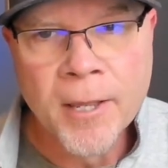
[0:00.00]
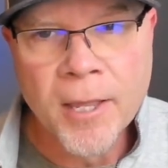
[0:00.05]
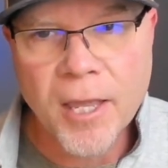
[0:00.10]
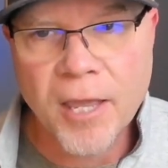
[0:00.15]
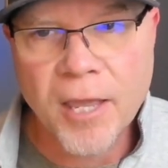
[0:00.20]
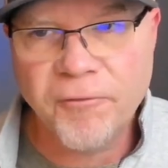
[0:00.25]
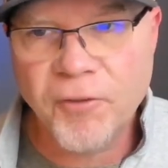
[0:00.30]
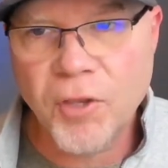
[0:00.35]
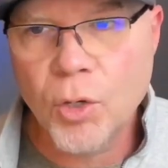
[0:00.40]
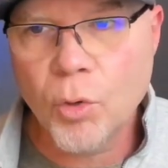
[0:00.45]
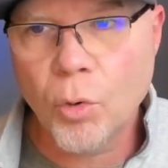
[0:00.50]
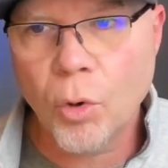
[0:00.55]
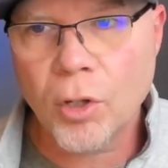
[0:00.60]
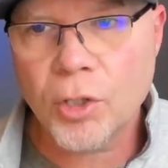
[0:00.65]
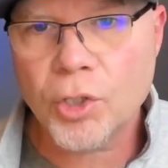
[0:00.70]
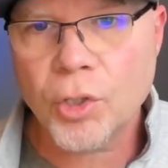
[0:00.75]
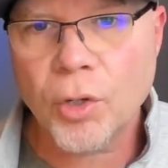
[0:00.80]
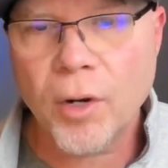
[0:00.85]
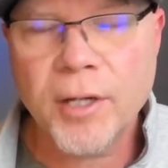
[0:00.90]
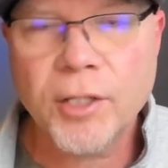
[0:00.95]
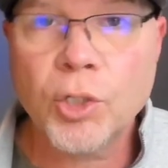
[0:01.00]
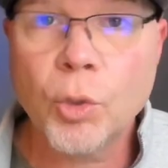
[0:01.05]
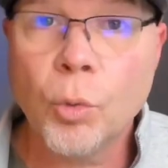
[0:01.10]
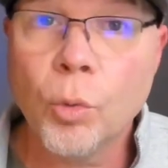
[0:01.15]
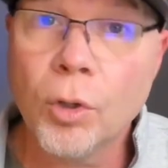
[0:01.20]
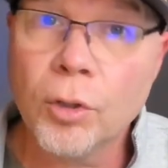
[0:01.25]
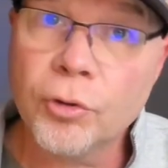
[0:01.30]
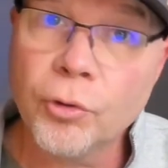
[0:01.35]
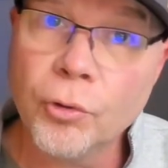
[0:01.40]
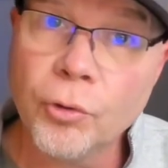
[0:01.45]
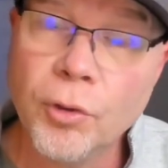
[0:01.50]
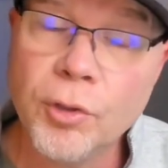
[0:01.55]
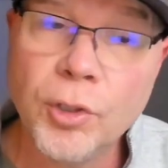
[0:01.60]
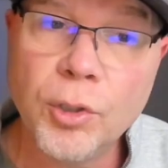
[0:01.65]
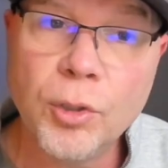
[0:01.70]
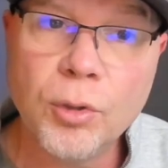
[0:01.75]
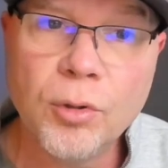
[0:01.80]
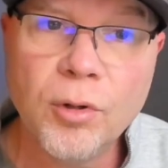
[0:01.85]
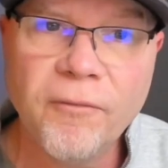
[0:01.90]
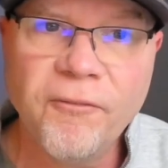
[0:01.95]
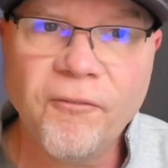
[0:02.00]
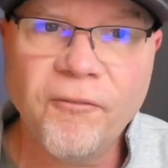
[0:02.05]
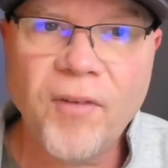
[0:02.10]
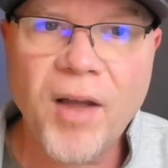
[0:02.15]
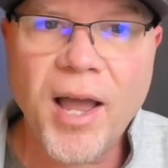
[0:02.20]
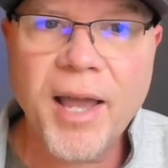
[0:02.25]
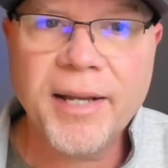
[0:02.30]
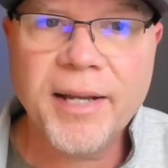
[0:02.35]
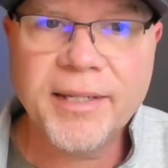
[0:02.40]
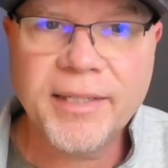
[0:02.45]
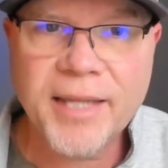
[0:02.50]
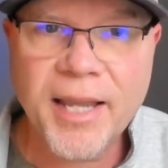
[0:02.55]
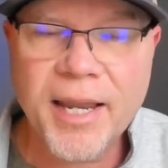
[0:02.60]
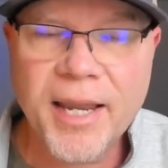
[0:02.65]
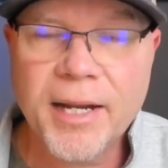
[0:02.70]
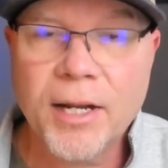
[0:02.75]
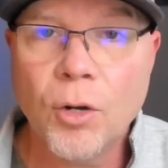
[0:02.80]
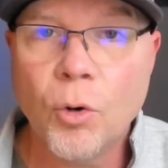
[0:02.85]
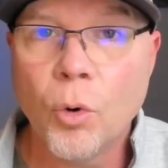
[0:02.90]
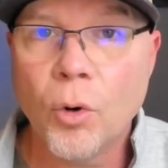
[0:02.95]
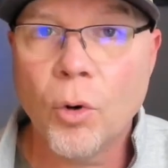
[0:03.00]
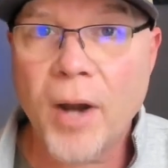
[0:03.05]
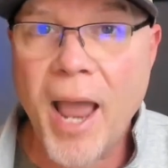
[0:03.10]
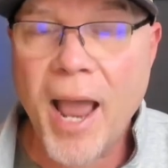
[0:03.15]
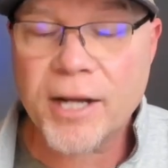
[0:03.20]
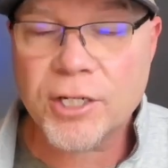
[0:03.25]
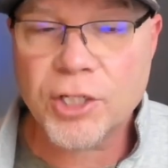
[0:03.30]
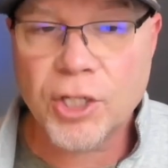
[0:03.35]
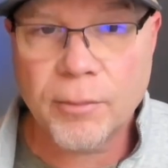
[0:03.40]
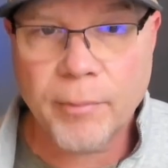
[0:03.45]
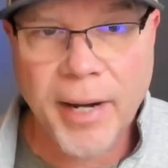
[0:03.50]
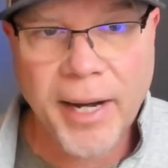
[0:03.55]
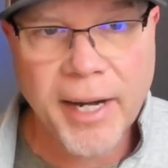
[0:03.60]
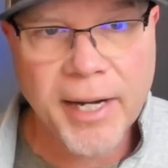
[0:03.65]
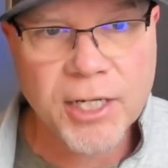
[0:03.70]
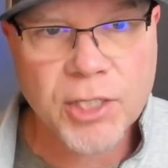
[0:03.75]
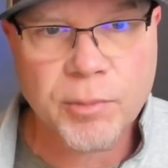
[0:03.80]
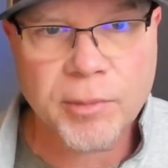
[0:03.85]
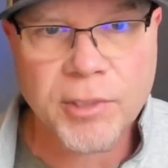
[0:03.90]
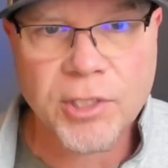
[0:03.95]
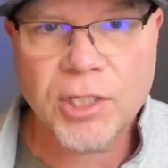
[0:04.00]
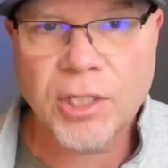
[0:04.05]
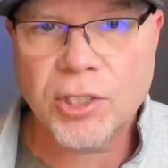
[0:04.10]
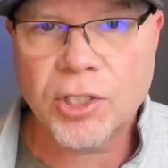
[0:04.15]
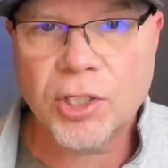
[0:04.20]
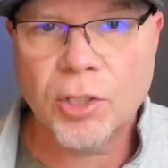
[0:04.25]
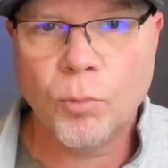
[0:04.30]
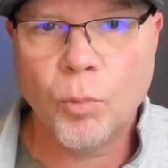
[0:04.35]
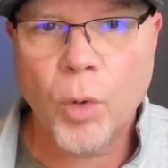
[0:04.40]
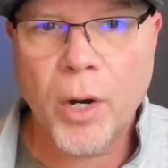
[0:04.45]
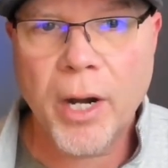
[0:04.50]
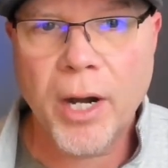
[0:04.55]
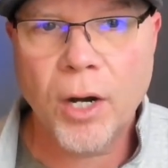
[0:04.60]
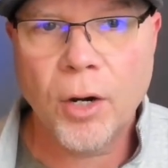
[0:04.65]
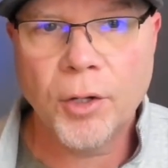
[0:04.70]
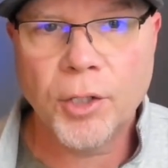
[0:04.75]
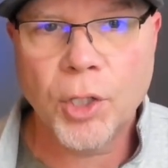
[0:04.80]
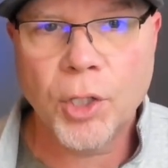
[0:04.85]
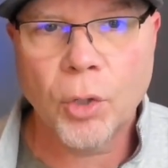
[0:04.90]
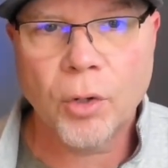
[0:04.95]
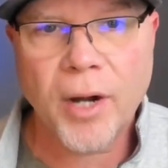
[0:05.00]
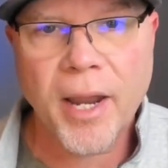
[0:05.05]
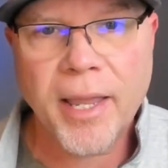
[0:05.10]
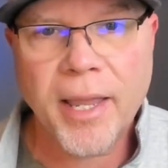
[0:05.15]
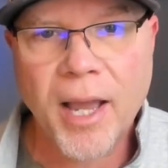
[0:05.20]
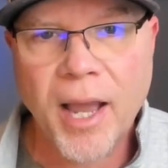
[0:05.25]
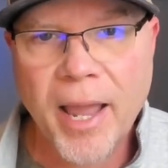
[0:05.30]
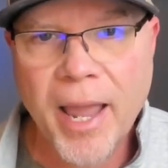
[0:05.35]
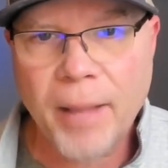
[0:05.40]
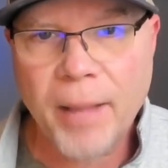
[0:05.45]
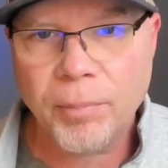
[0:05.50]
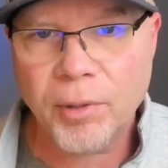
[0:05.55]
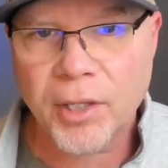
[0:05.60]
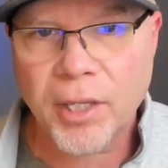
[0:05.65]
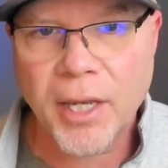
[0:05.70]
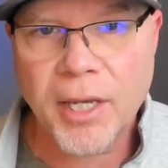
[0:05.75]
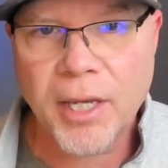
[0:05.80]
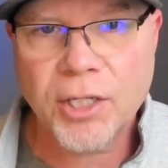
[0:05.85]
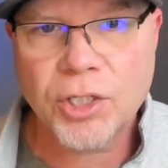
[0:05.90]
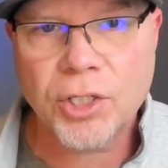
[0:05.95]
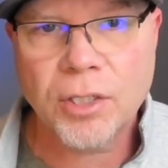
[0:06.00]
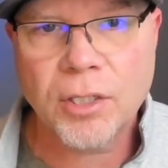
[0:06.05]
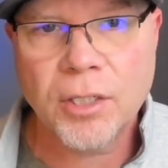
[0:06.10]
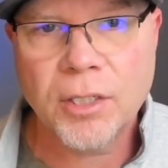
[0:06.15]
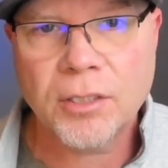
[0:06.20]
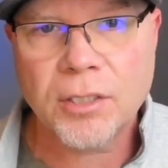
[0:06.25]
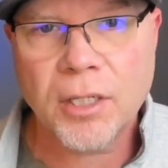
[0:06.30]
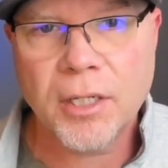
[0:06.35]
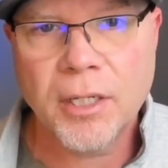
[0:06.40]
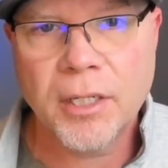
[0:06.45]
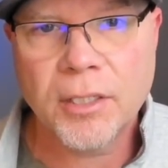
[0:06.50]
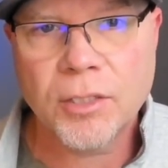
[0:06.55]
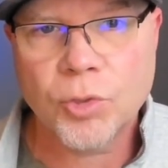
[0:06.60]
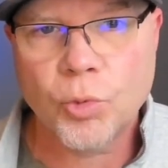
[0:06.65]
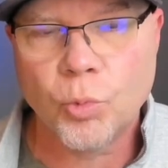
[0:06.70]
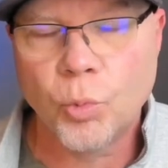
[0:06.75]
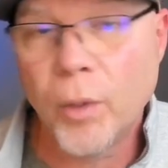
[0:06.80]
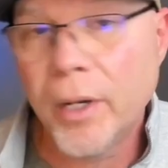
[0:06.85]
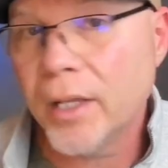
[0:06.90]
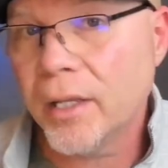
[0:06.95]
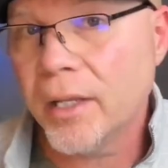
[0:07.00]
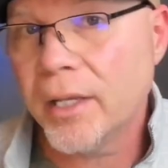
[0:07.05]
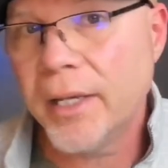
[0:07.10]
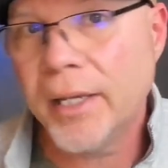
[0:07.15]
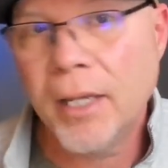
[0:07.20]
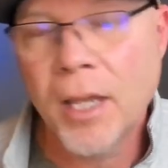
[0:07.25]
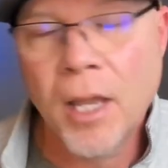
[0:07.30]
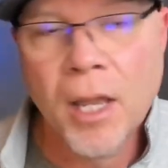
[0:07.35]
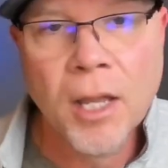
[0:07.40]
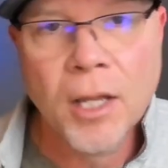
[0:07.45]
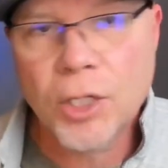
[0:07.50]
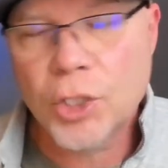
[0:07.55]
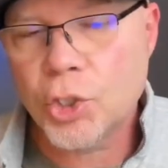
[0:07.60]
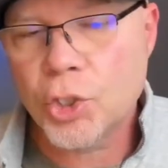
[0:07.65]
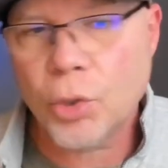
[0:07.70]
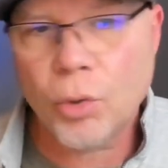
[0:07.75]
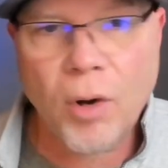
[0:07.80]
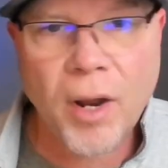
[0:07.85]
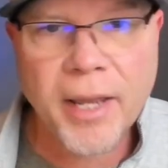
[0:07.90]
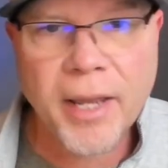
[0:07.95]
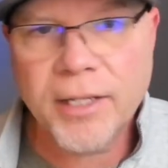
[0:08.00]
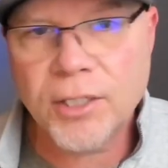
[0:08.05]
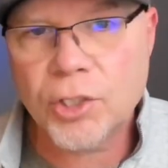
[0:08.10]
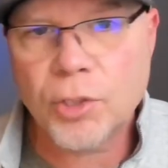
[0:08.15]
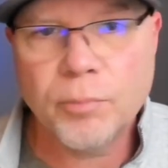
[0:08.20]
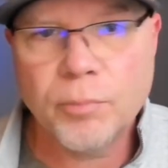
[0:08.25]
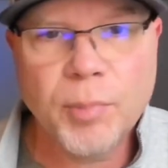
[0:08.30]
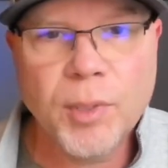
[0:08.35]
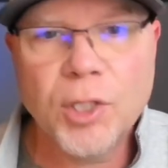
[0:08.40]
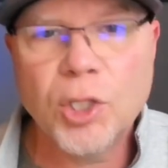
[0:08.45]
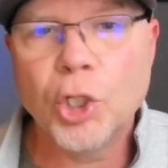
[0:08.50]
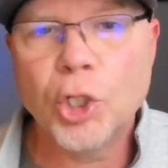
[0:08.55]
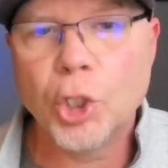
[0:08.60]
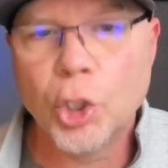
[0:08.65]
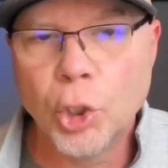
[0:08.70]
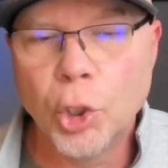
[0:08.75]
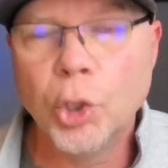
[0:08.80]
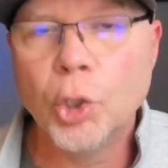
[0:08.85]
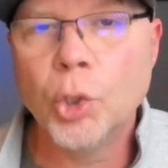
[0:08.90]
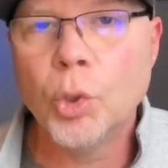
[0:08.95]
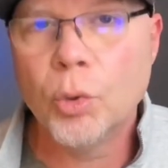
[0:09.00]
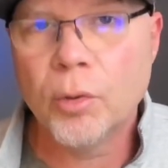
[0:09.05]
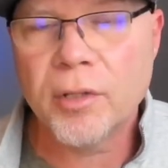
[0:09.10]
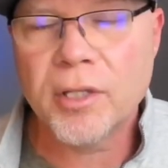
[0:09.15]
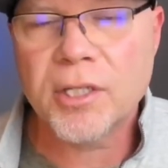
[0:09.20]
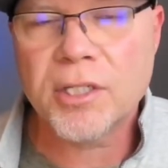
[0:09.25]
If you are trying to work through a unified data or action management system where your AI application is really trying to be the glue or the